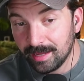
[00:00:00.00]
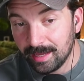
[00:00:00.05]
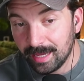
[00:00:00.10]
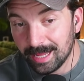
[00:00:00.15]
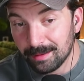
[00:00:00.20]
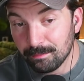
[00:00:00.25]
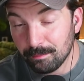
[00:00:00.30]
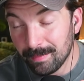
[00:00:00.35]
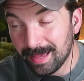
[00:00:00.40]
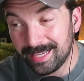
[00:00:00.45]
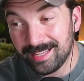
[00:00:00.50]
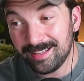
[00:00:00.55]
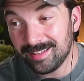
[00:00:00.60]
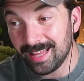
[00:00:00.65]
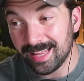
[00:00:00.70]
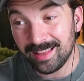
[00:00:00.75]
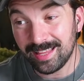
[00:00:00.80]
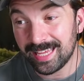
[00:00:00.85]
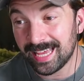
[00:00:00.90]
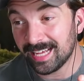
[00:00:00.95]
and Mega
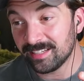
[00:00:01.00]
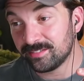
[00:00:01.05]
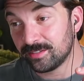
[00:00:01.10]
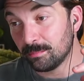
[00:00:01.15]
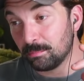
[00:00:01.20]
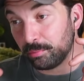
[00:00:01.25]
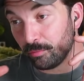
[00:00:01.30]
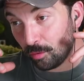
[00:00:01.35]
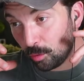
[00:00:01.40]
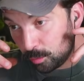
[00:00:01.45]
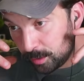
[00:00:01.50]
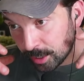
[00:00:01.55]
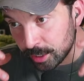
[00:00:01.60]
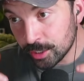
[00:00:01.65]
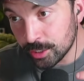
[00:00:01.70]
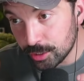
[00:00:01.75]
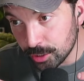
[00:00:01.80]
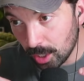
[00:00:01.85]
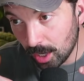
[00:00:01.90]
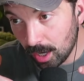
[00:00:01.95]
Glalie has the broken
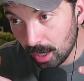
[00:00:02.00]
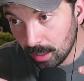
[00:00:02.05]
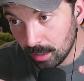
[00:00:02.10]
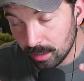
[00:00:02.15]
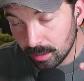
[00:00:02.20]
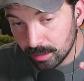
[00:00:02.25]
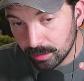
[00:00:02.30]
jaw.